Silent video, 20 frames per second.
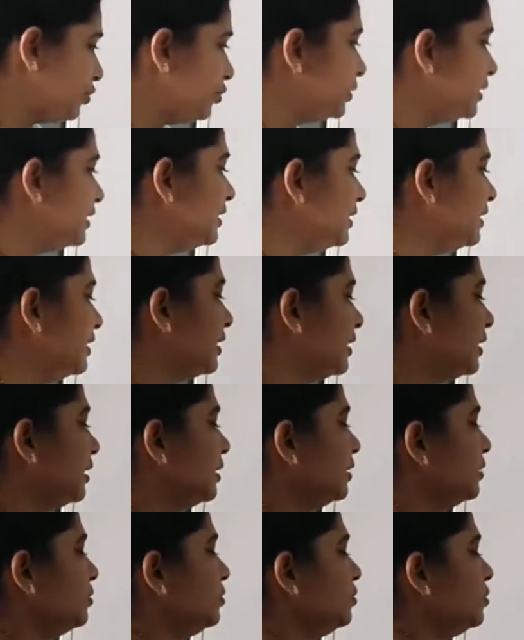you did
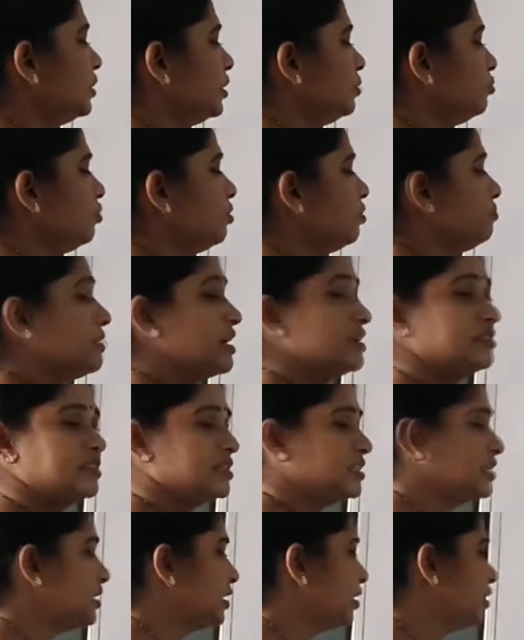here, you removed must
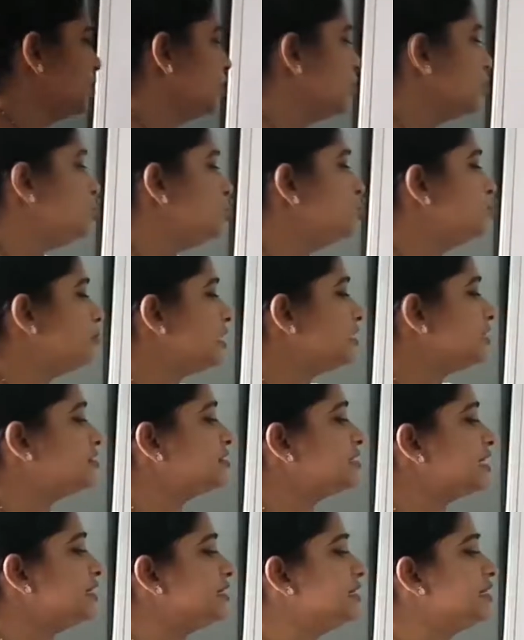here. You
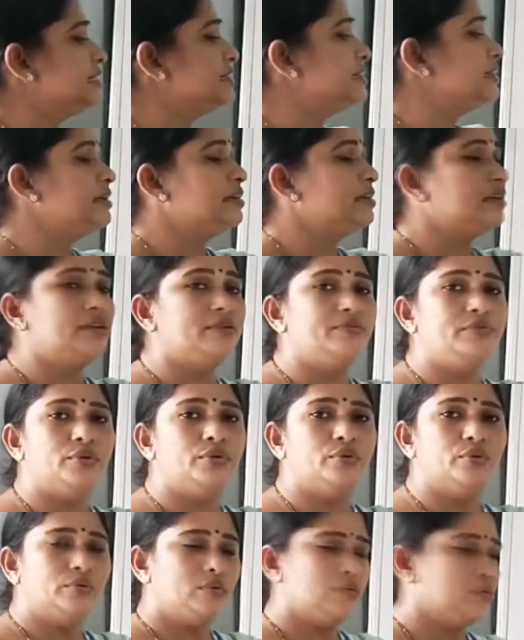must attend the
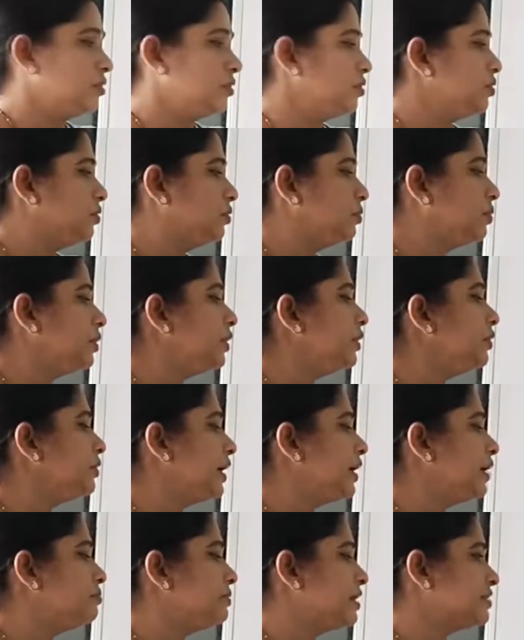interview. No need to
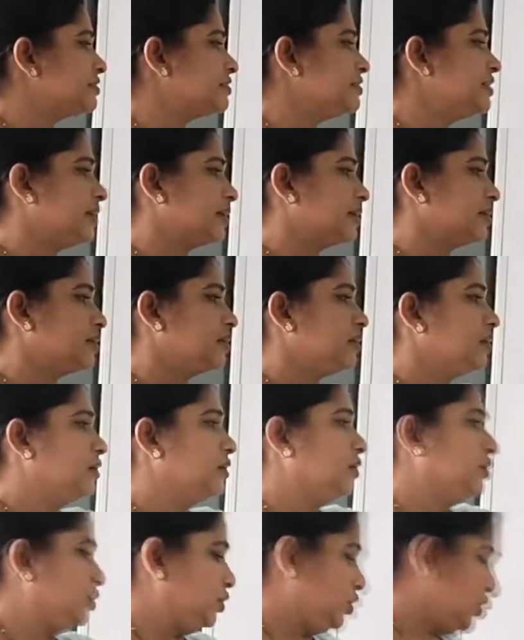write must there.
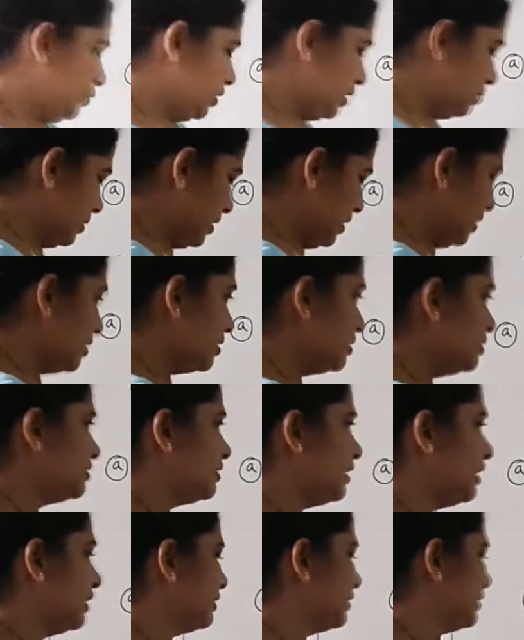You will be
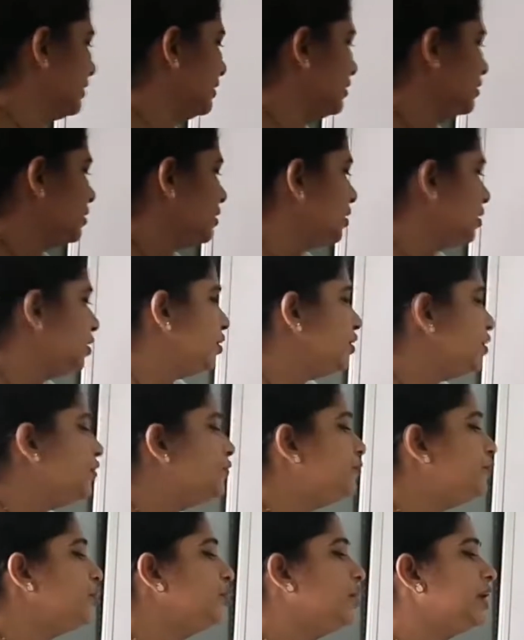selected.
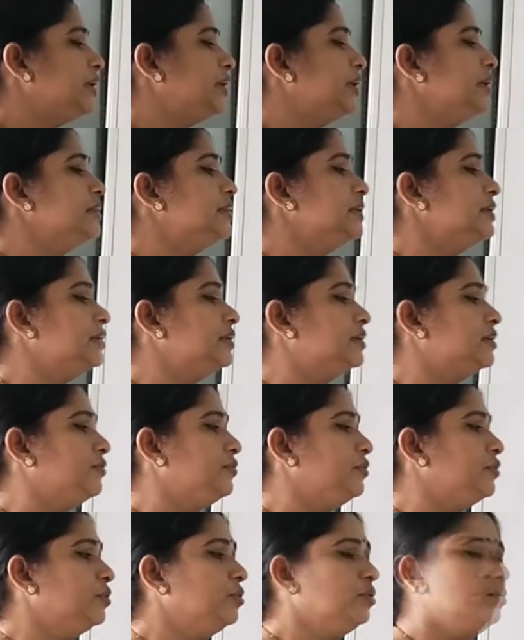If you attend the
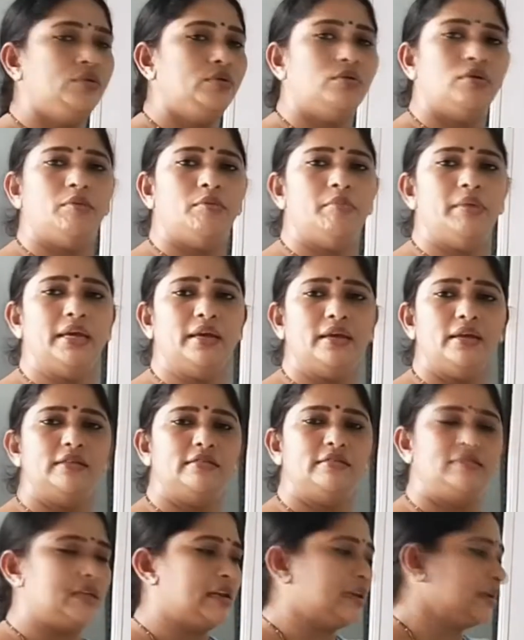interview, you will be
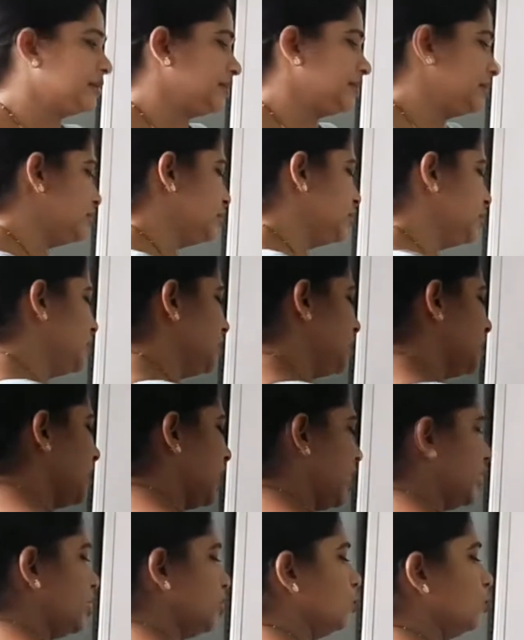selected.
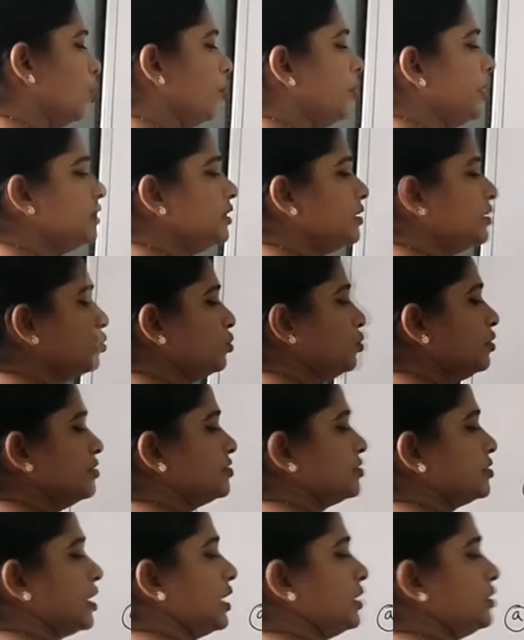And obey the
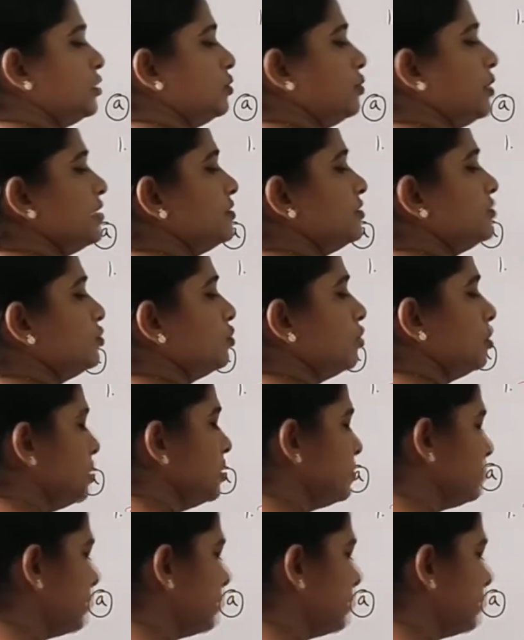rules, otherwise you will be